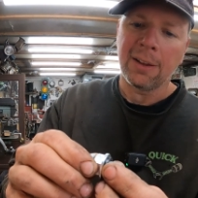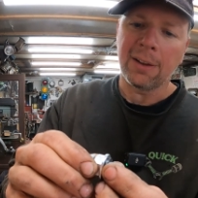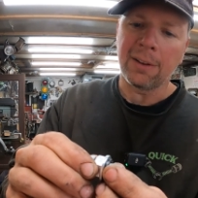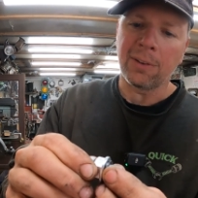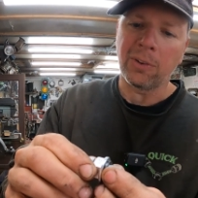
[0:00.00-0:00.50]

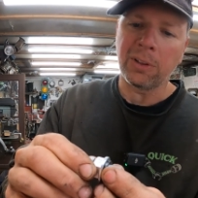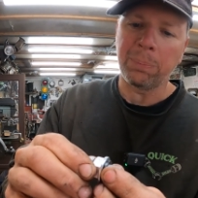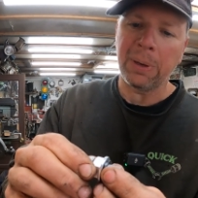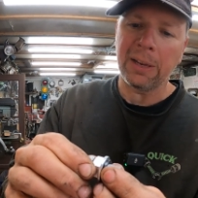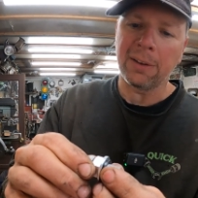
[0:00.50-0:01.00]
oil
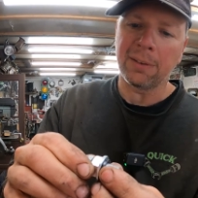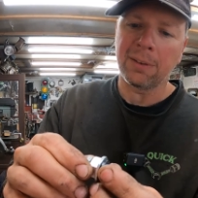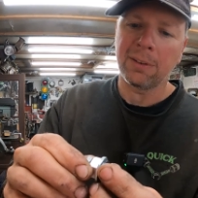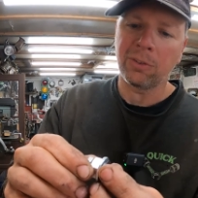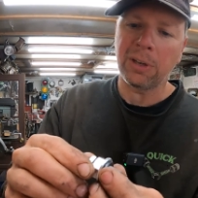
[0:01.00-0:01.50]
pan
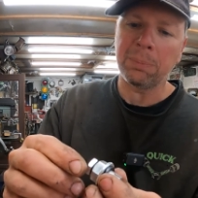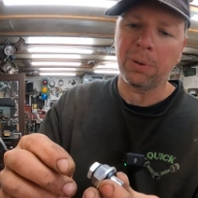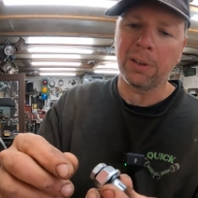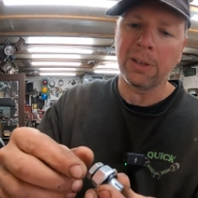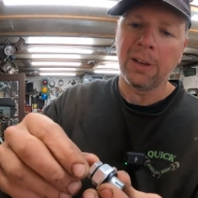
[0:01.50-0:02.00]
drain
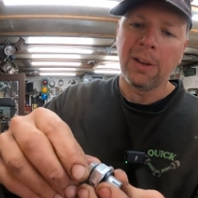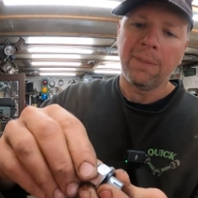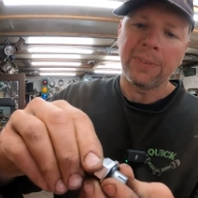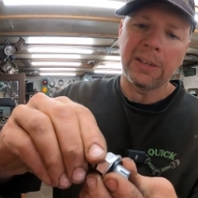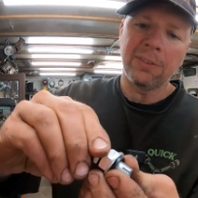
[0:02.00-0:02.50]
plug.
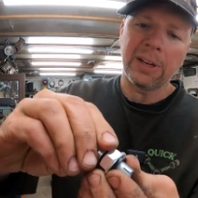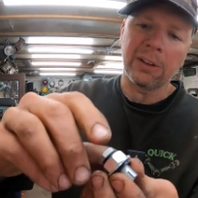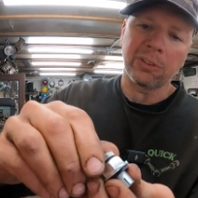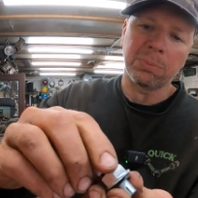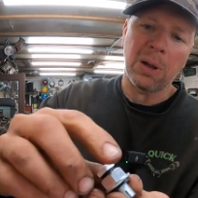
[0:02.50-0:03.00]
Then you've got
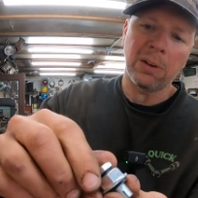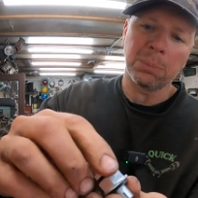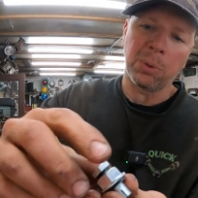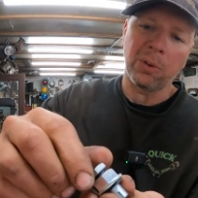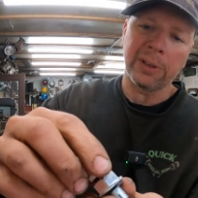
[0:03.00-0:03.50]
a smaller
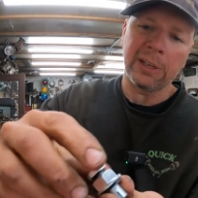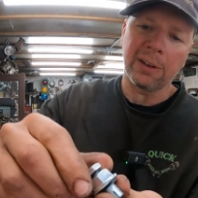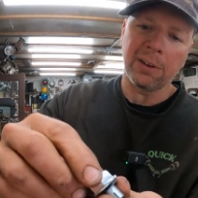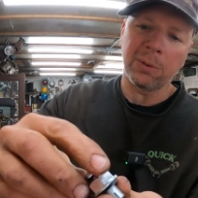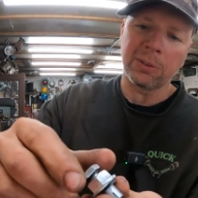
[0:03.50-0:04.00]
bolt
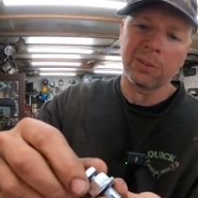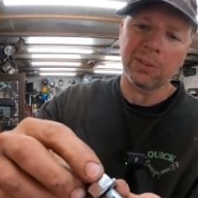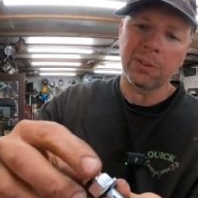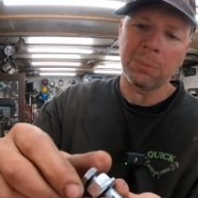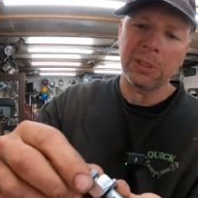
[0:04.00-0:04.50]
here, which is
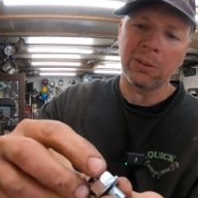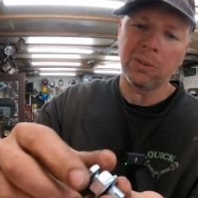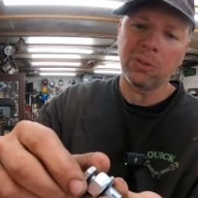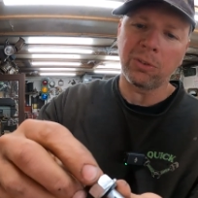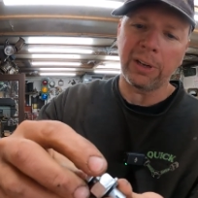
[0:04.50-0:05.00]
going to be your
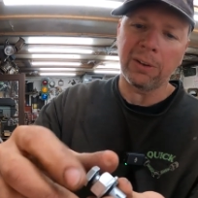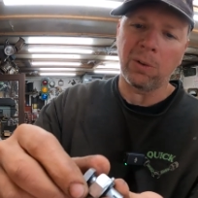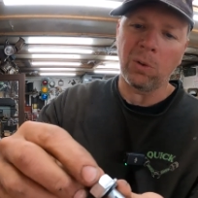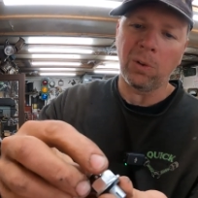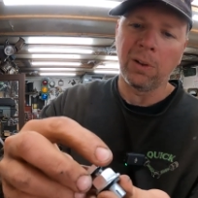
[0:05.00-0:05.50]
new drain
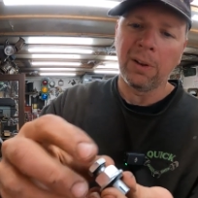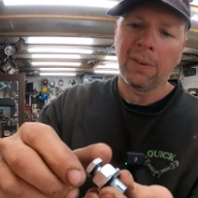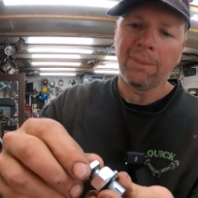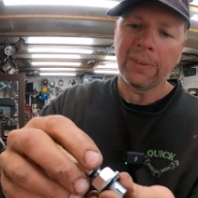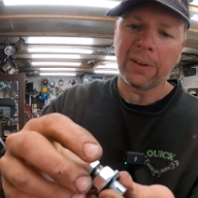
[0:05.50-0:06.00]
hole.
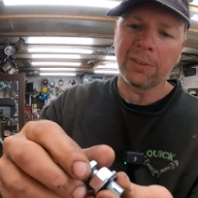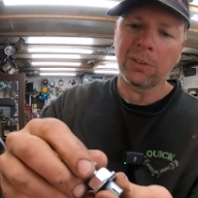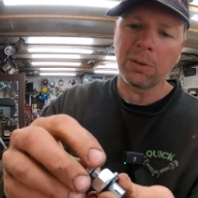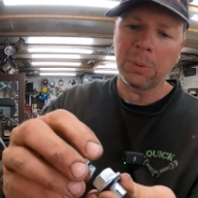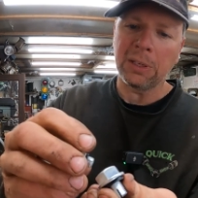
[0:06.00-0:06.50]
It's
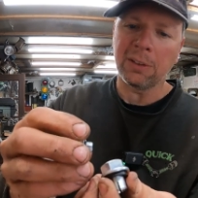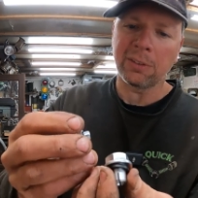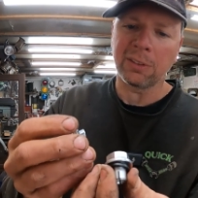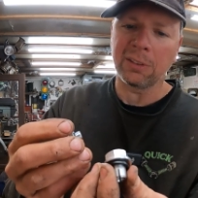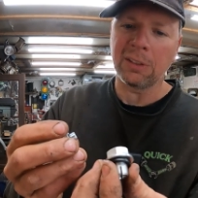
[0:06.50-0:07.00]
going to be
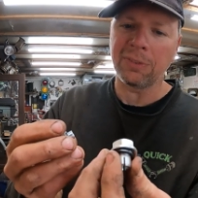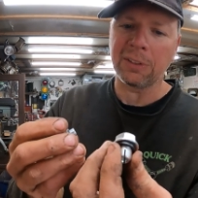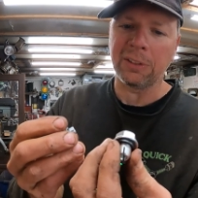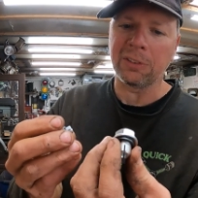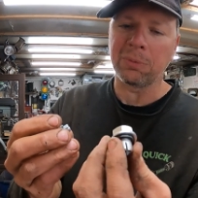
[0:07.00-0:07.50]

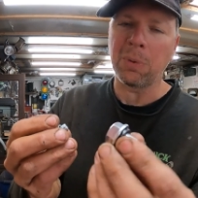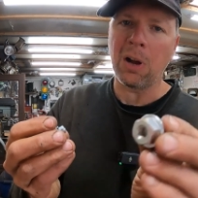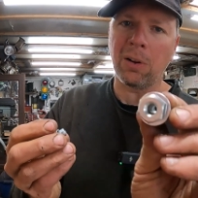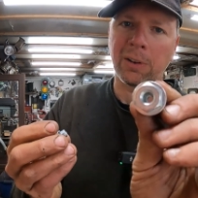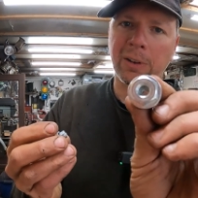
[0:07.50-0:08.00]
significantly
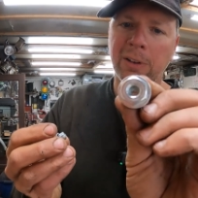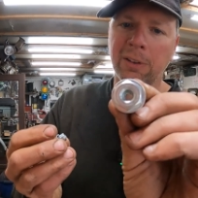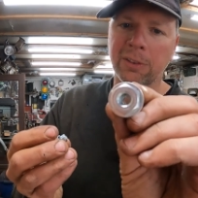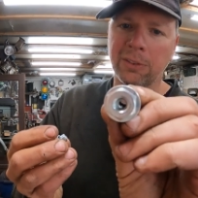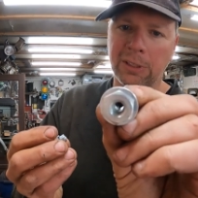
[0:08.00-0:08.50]
smaller.
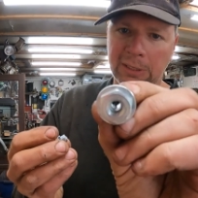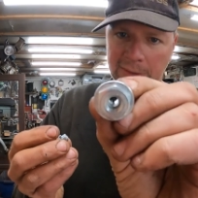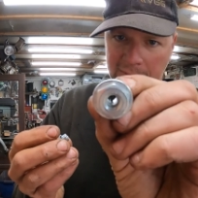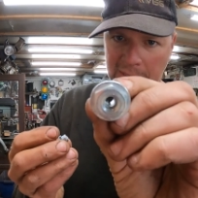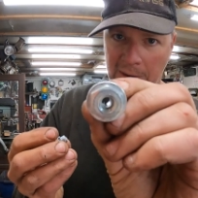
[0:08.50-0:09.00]
It looks like
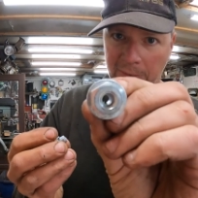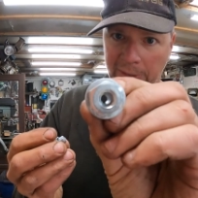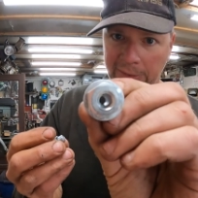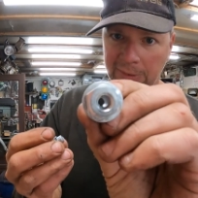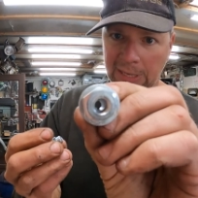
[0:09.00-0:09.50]
it's down
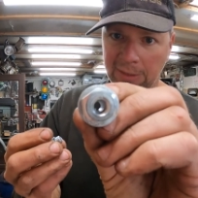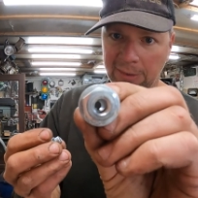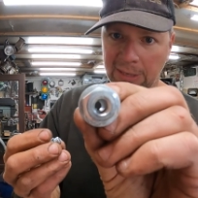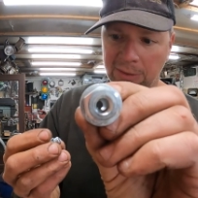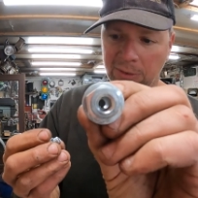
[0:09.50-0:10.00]
less than 1/8
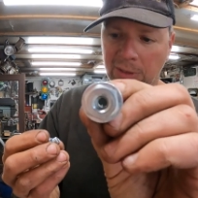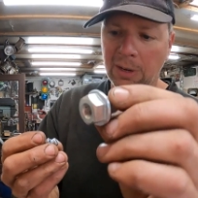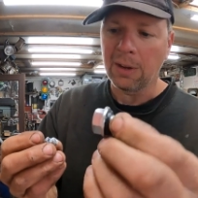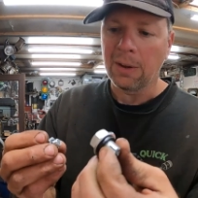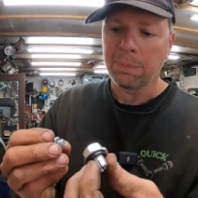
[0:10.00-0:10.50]
inch,
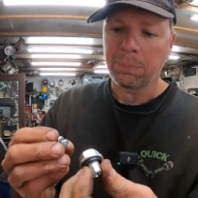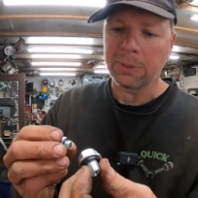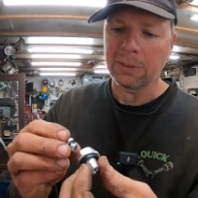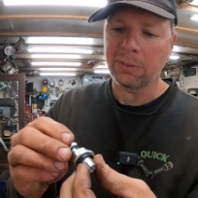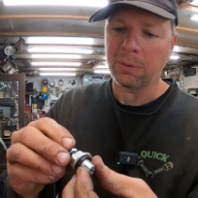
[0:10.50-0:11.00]
but
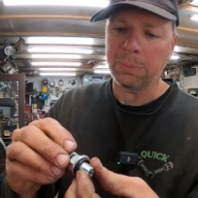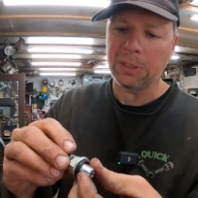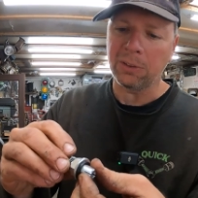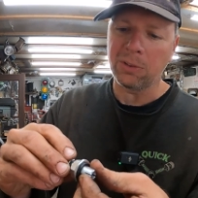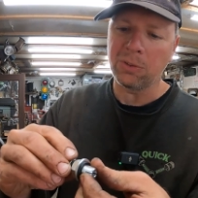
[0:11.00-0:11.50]
this will be
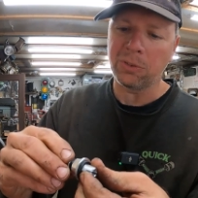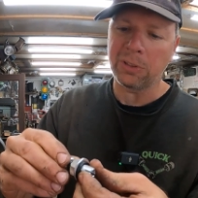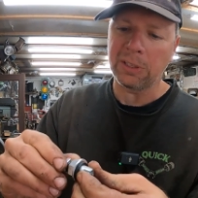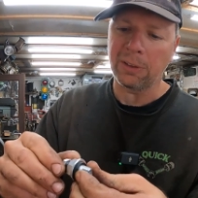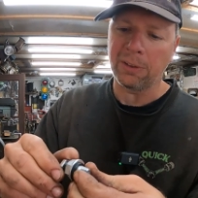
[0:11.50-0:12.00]
your new
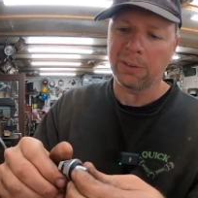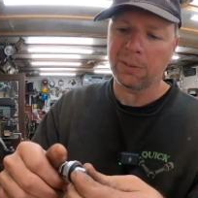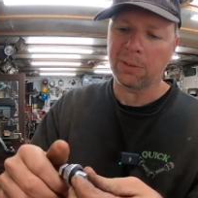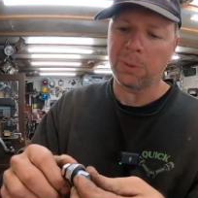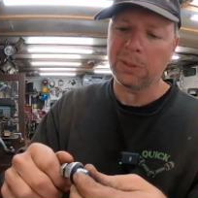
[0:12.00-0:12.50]
seal.
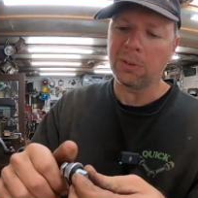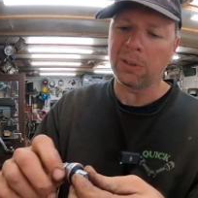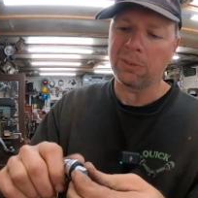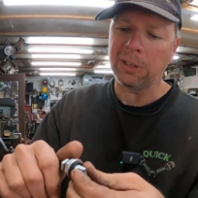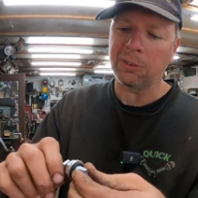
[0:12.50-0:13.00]
So when you go to
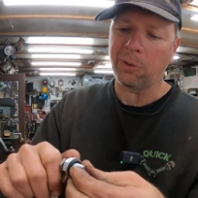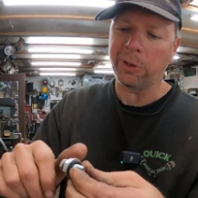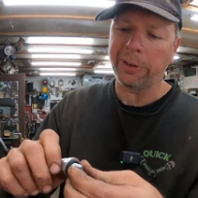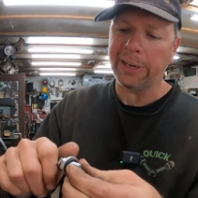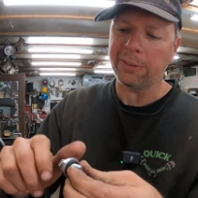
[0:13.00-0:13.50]
change
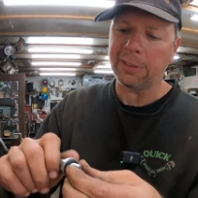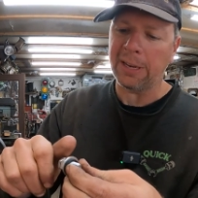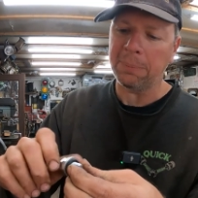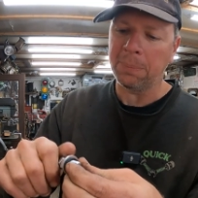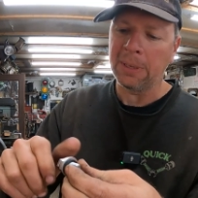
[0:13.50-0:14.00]
oil next
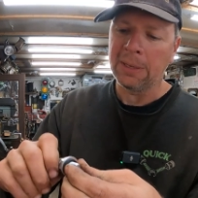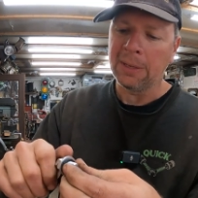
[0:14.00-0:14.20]
time,